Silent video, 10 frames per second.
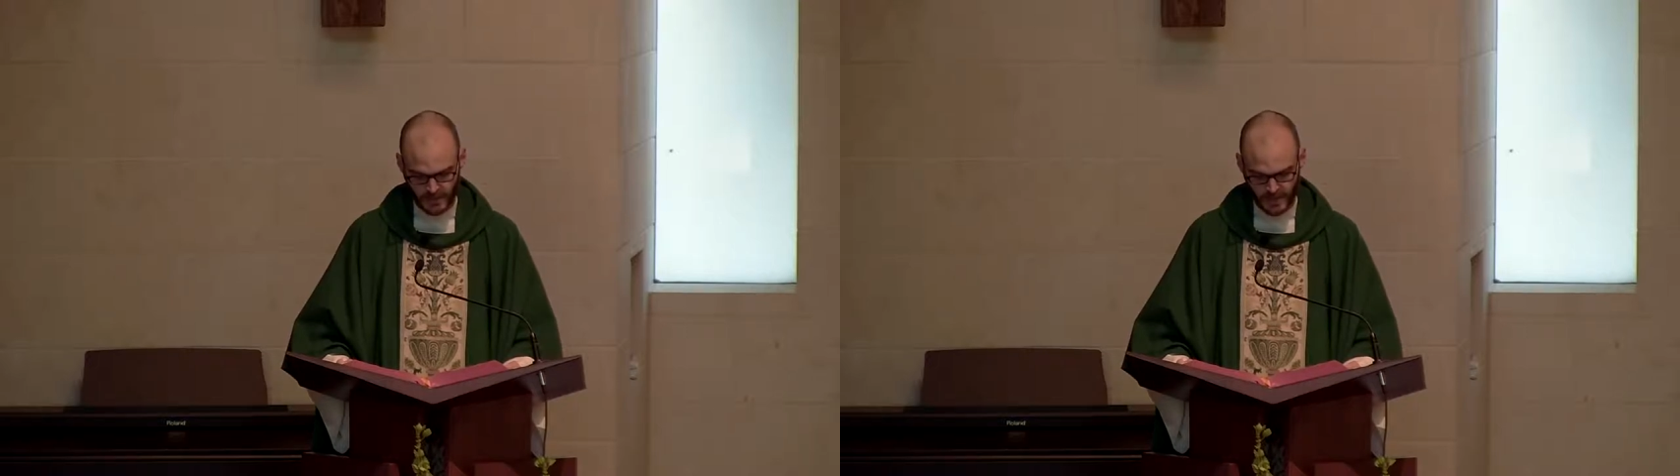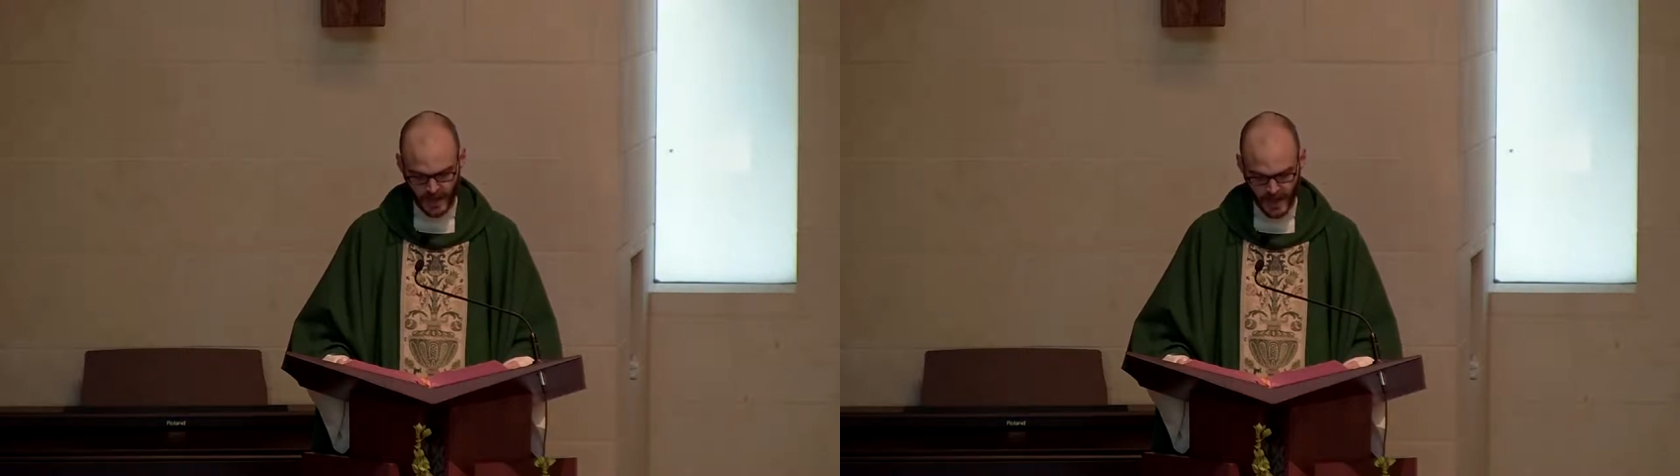
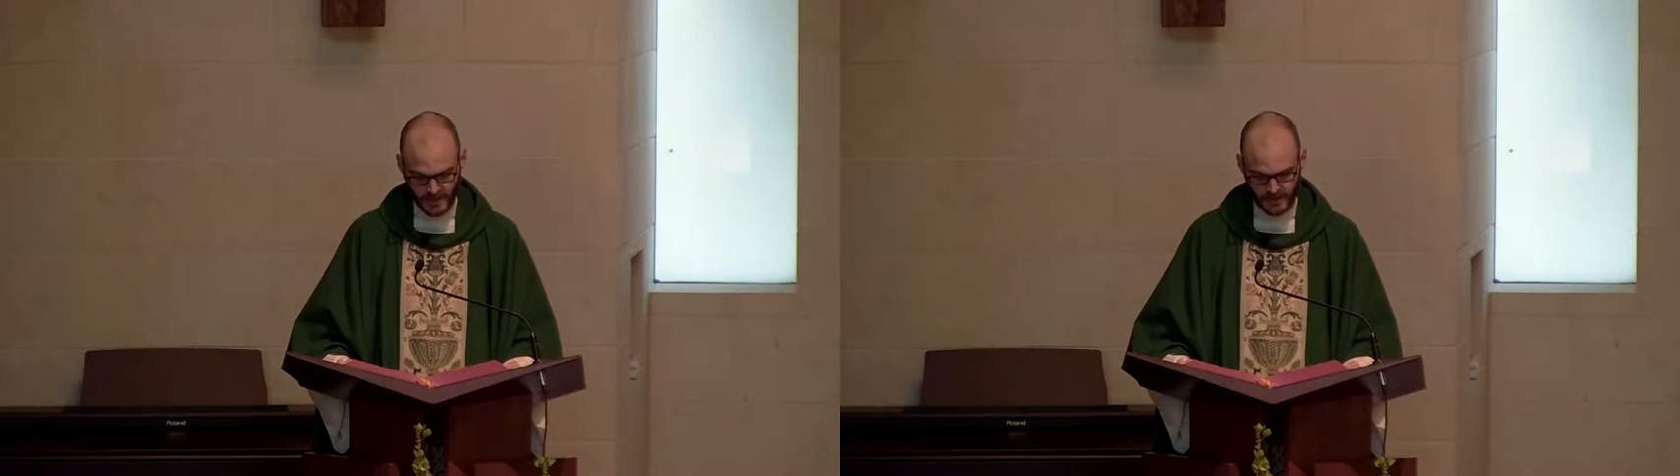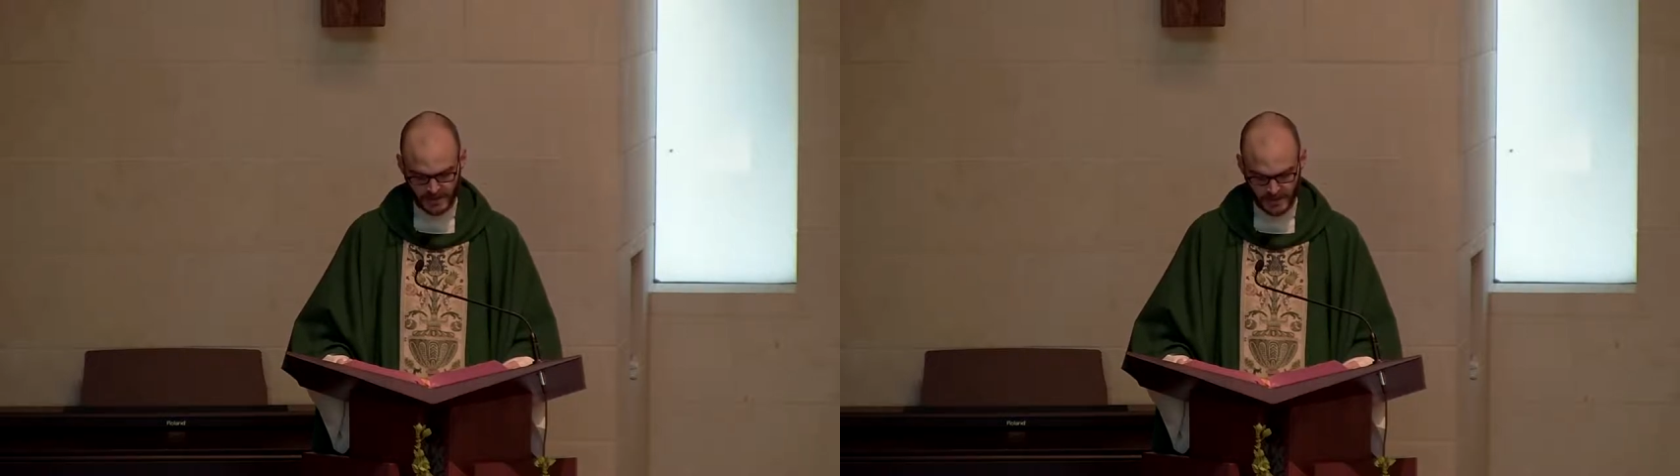he
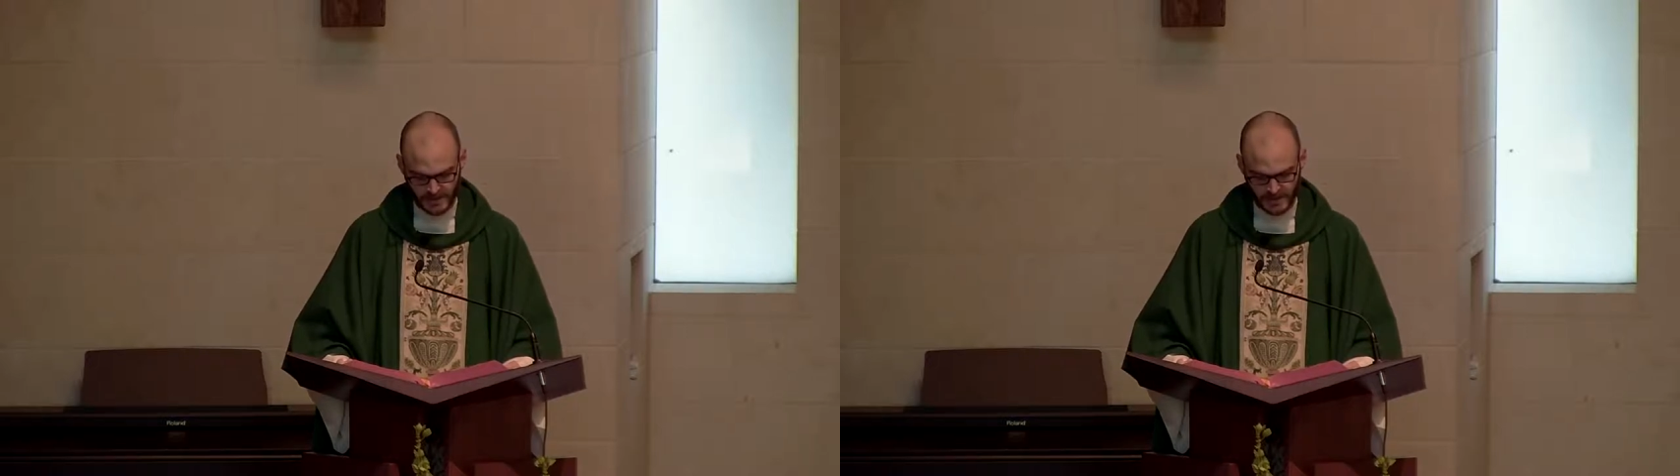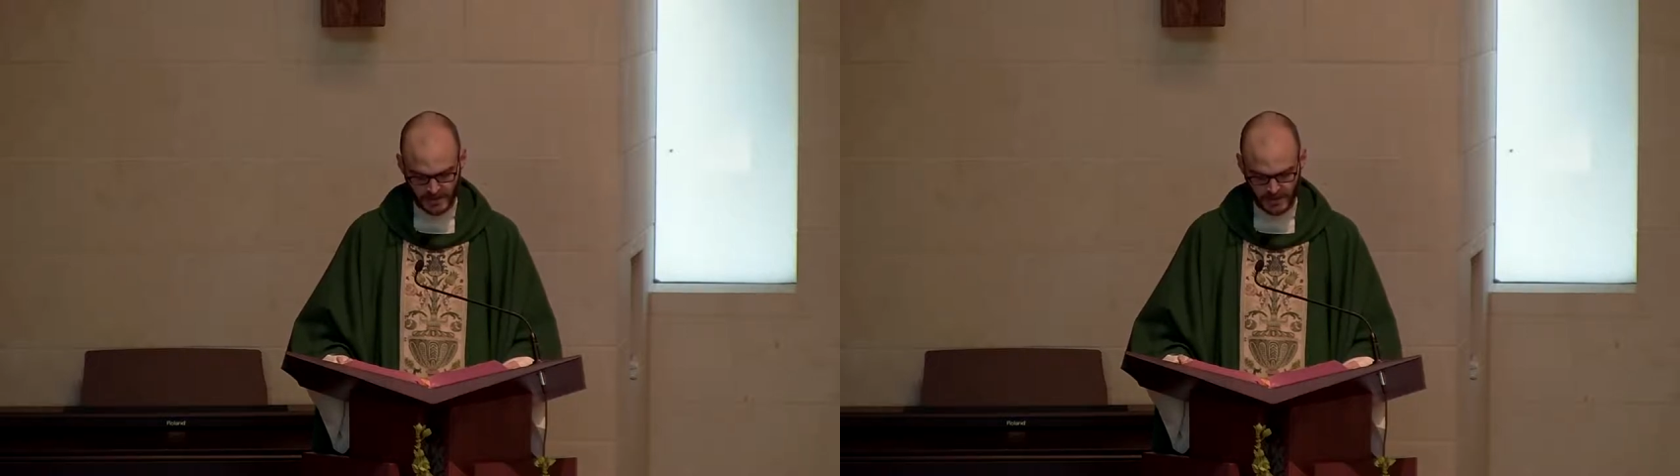had the
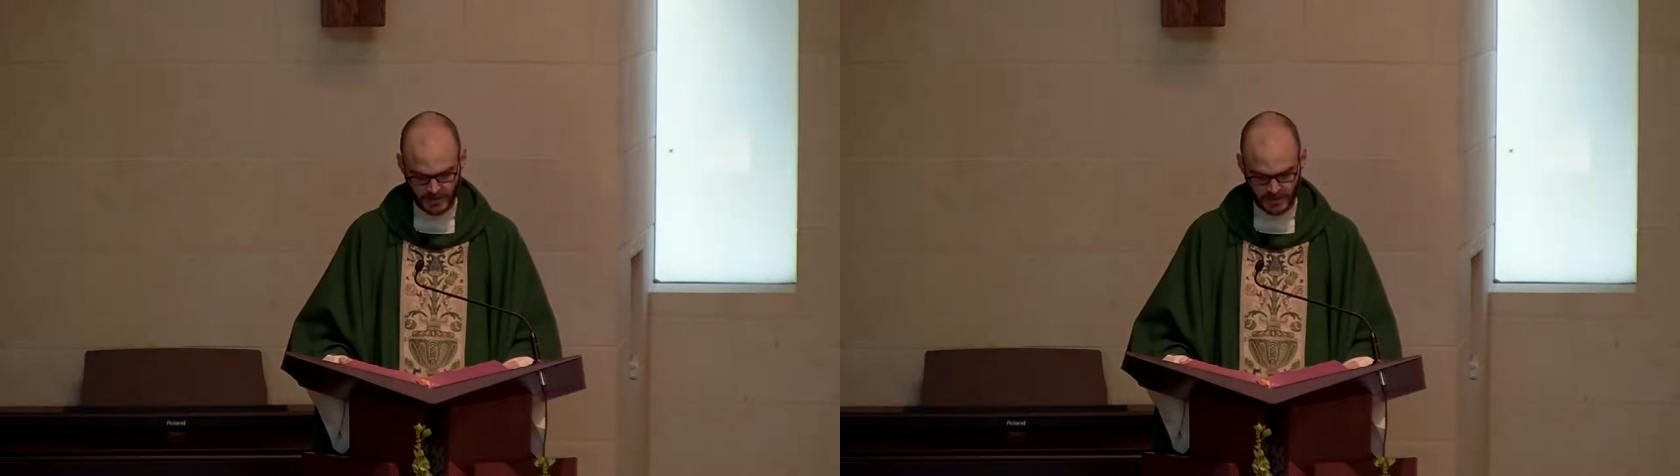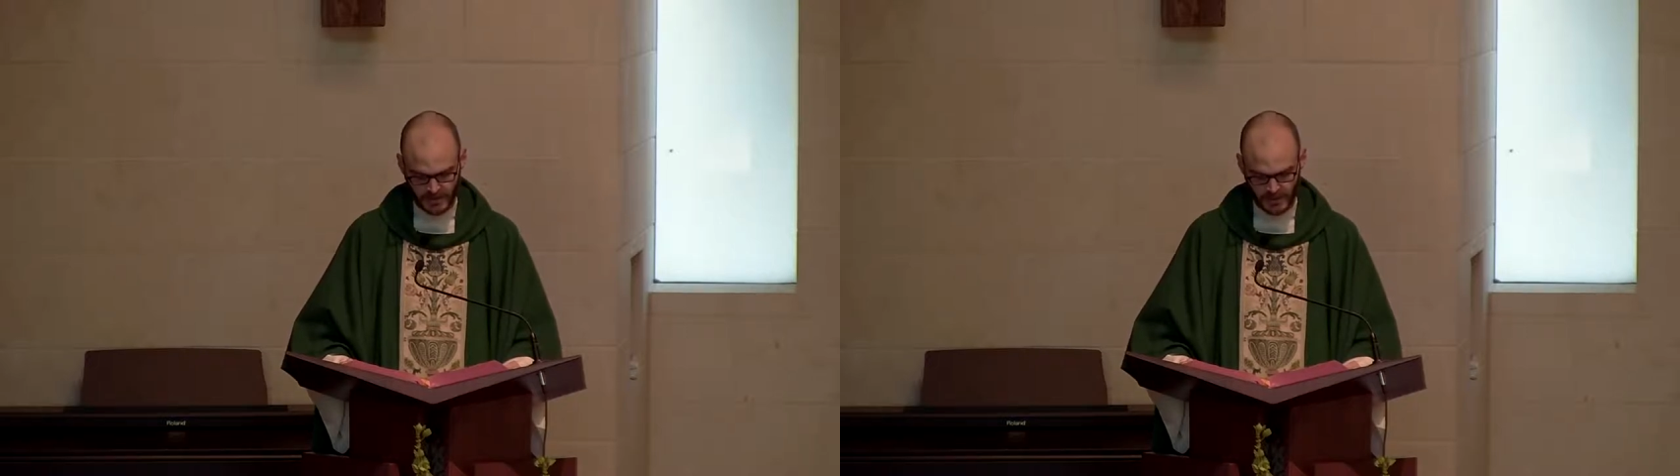servants called